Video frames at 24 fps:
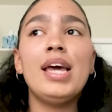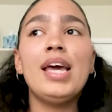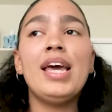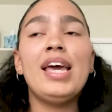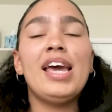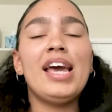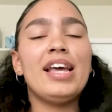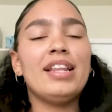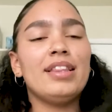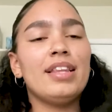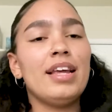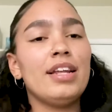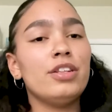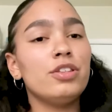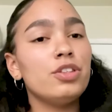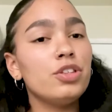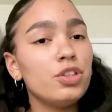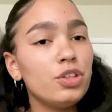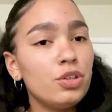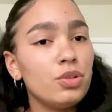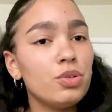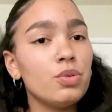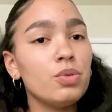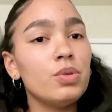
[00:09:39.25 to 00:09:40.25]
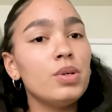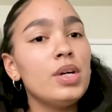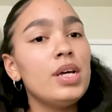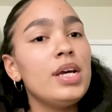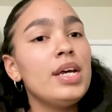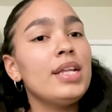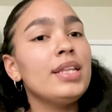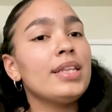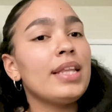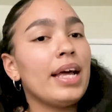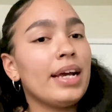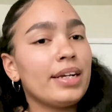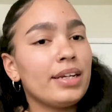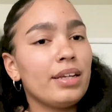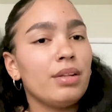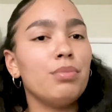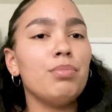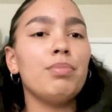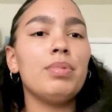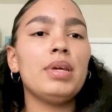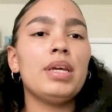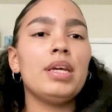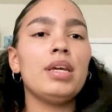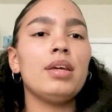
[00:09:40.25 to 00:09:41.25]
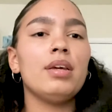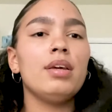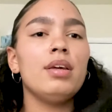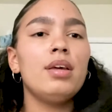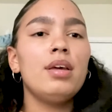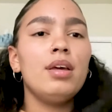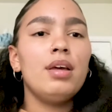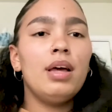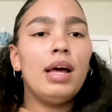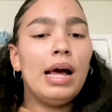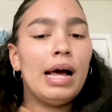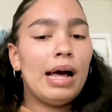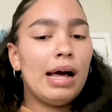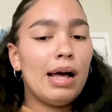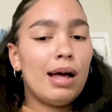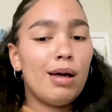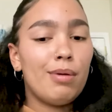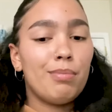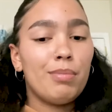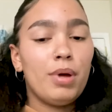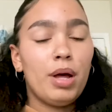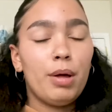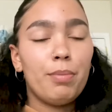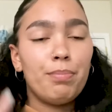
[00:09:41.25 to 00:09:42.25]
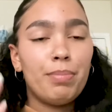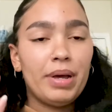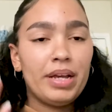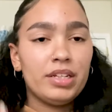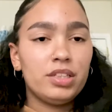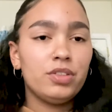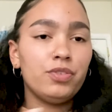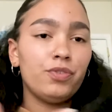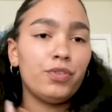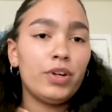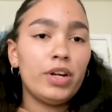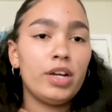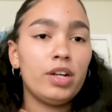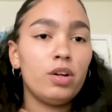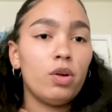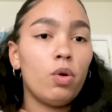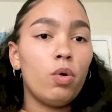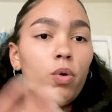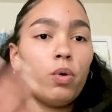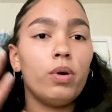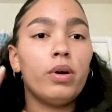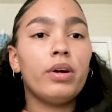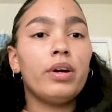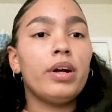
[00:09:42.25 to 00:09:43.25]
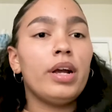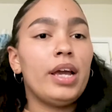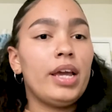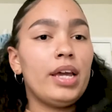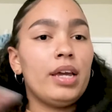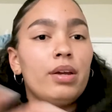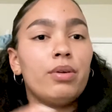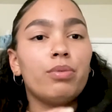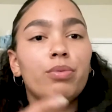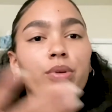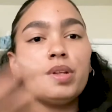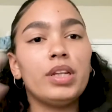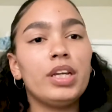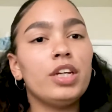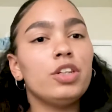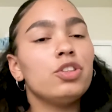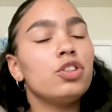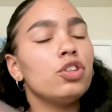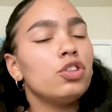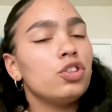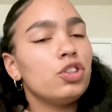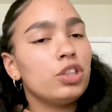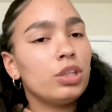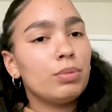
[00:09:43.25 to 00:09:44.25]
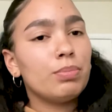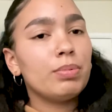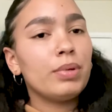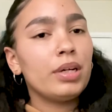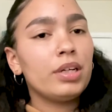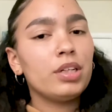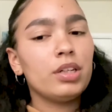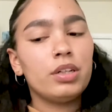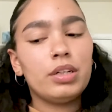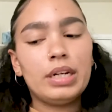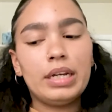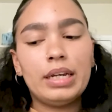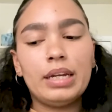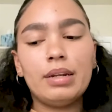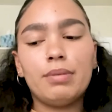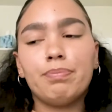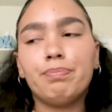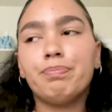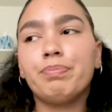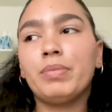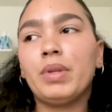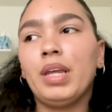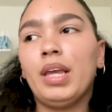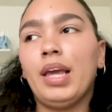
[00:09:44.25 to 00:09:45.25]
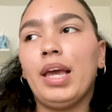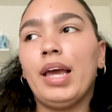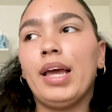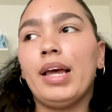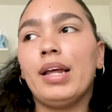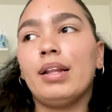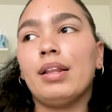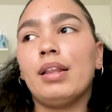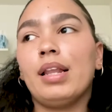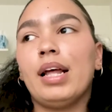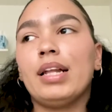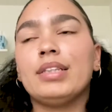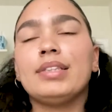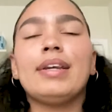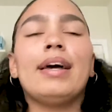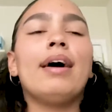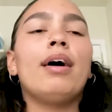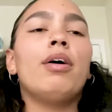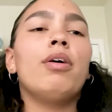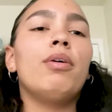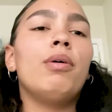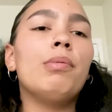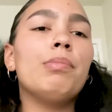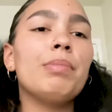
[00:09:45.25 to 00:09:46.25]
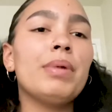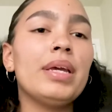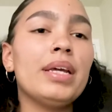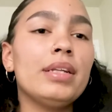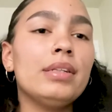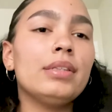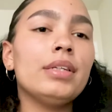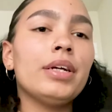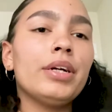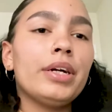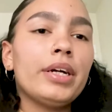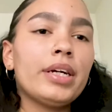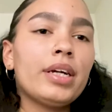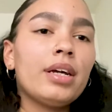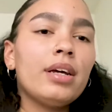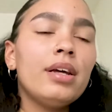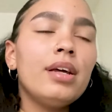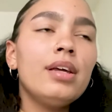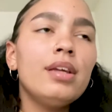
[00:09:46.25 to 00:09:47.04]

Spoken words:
And then two, that can be a best friend or a relationship that you're in. And that's how me and Derek